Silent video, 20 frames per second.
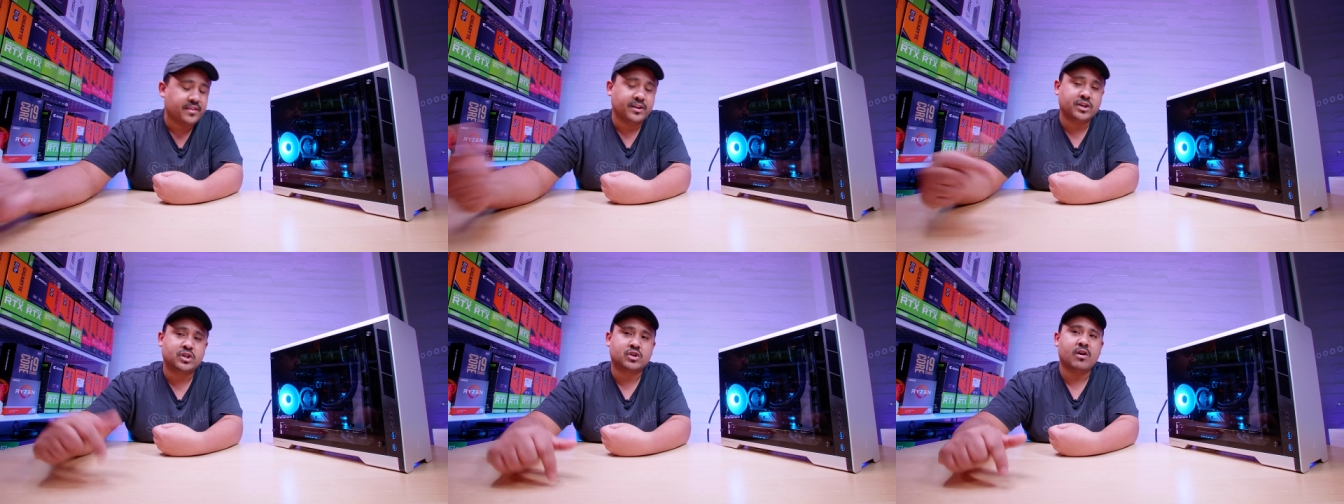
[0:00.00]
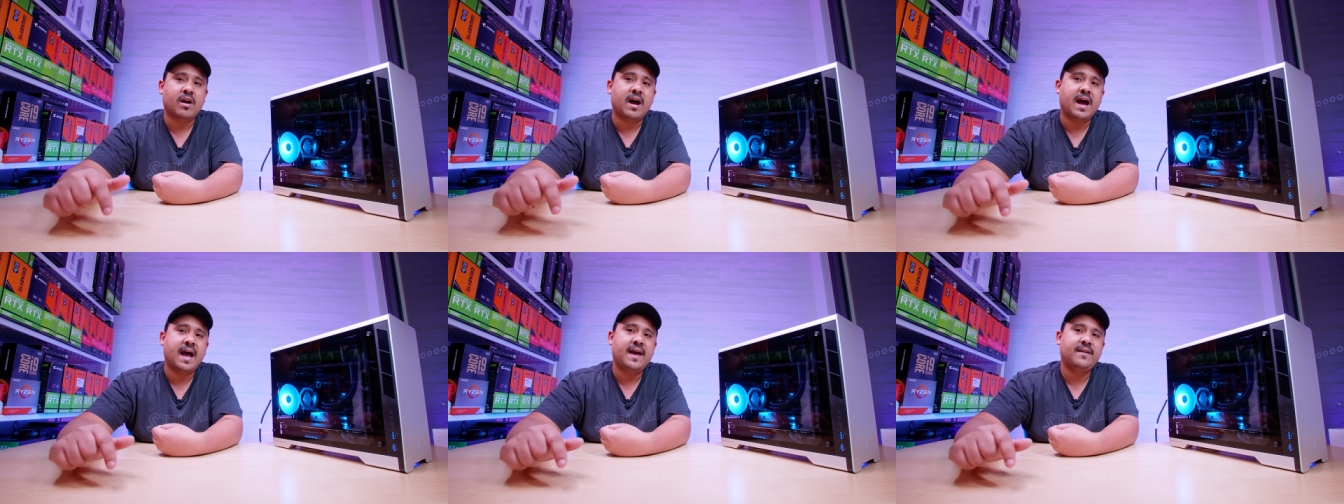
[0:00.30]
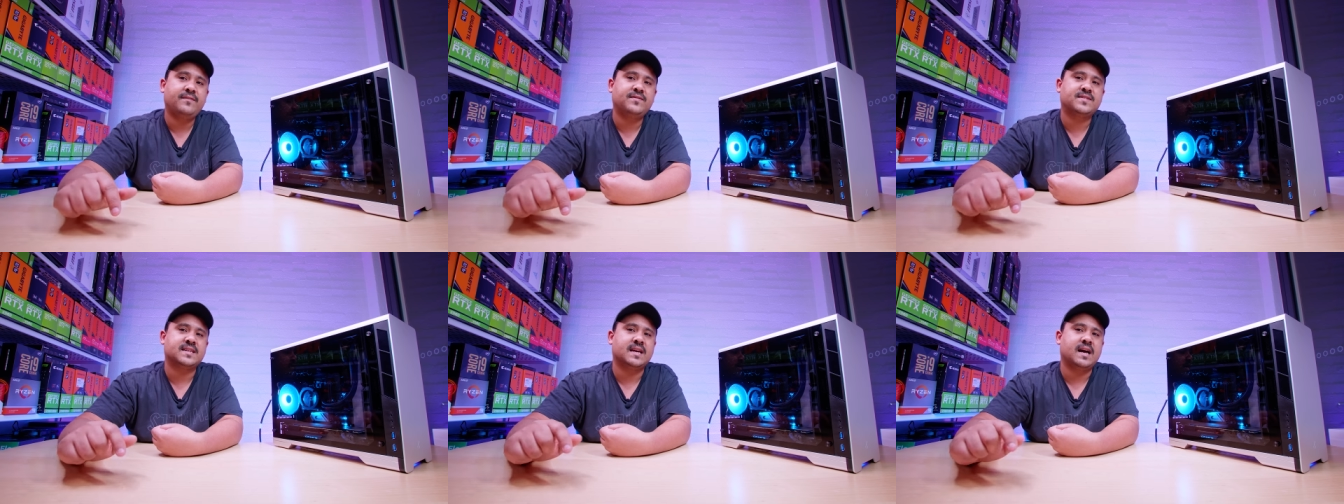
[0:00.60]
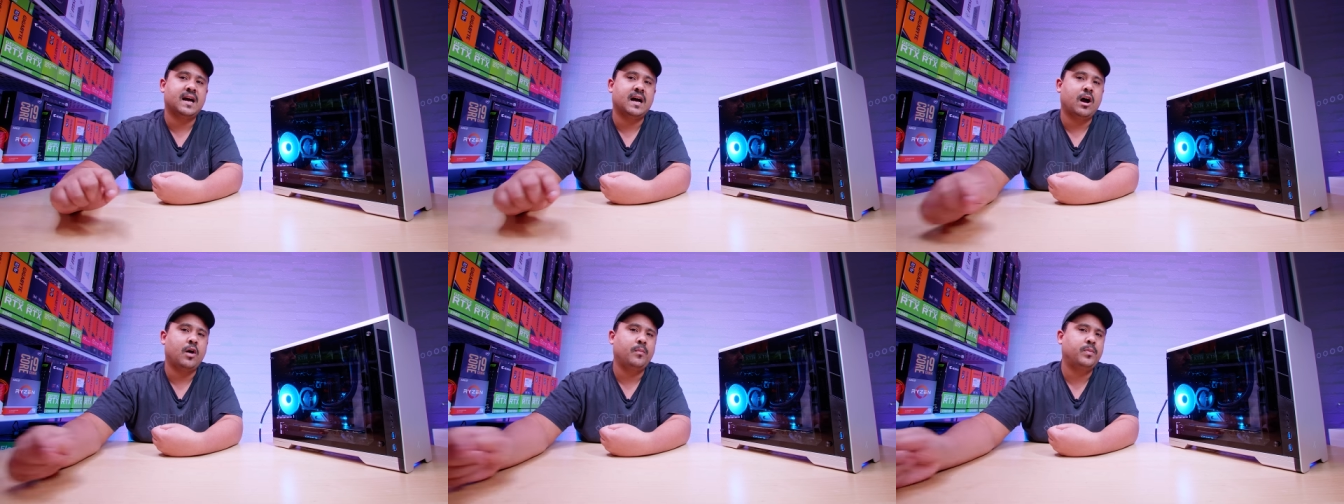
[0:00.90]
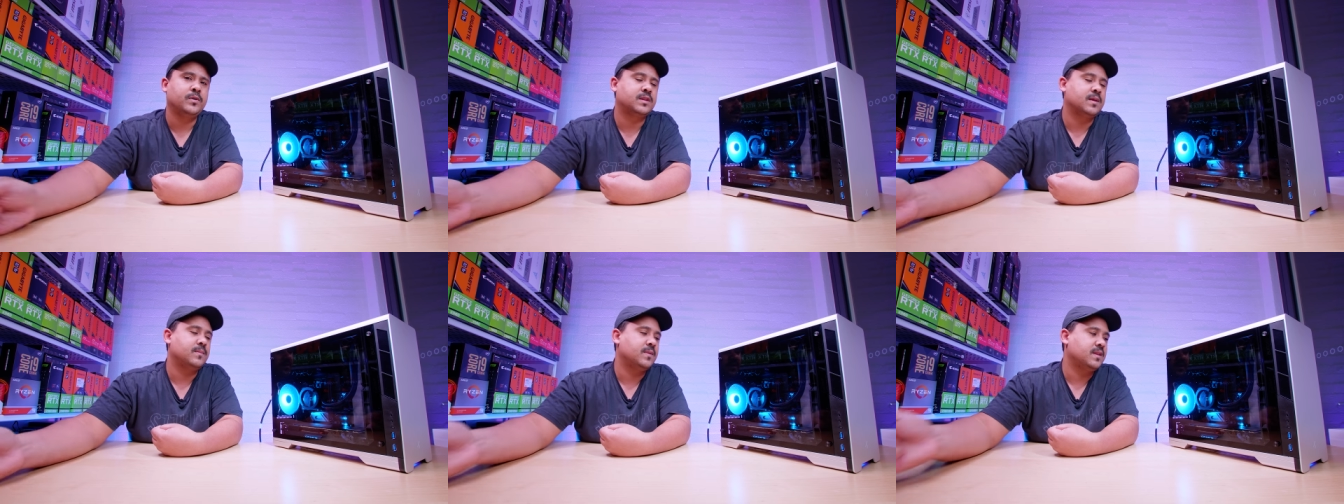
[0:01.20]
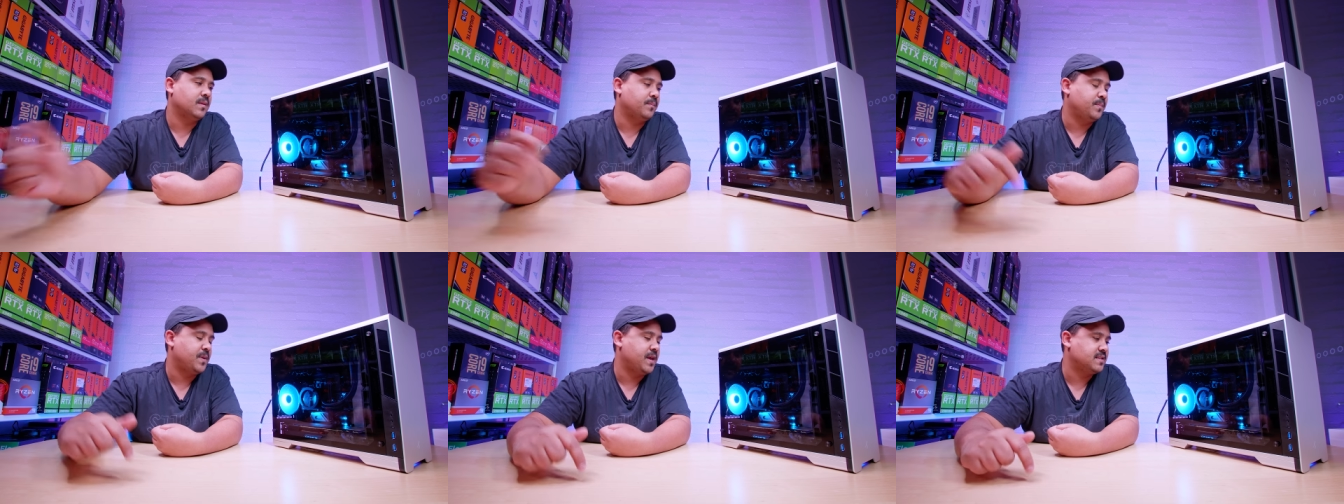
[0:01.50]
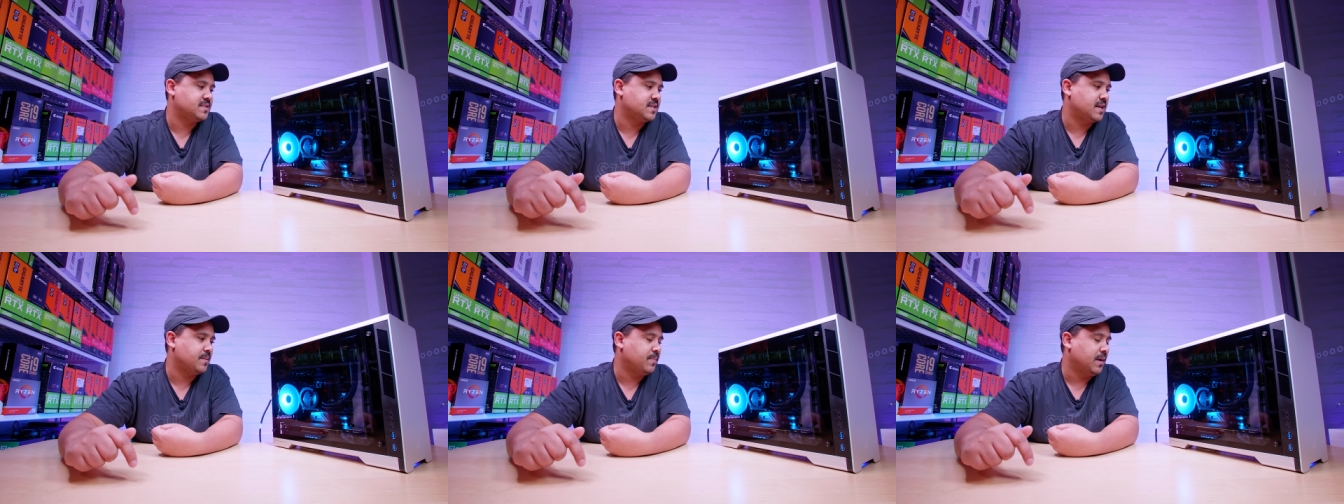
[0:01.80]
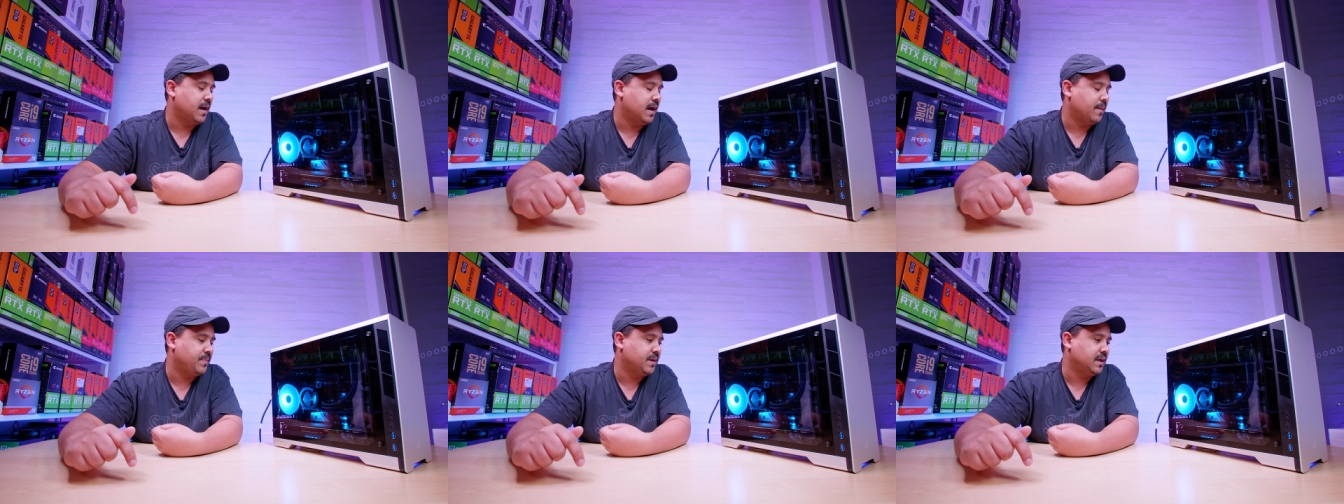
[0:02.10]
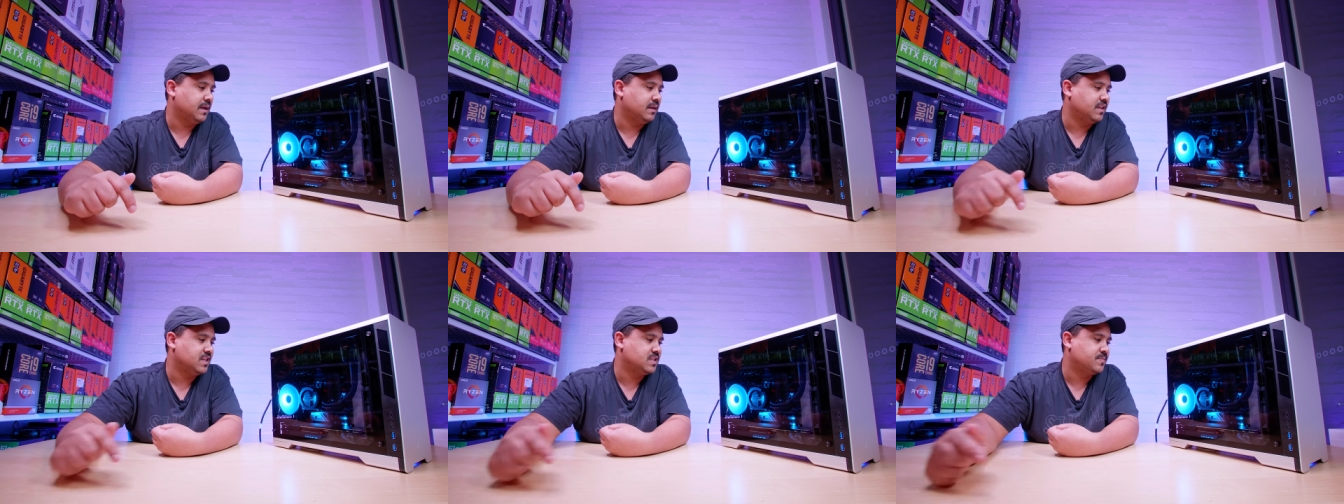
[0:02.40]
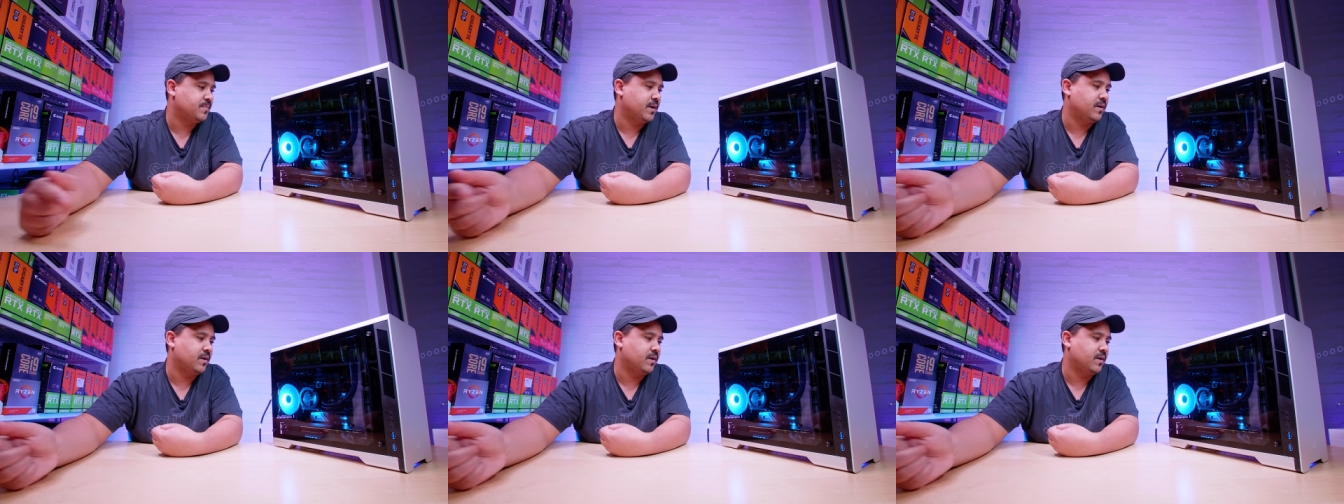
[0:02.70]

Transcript: The drives, I'll put them in the PC part picker list,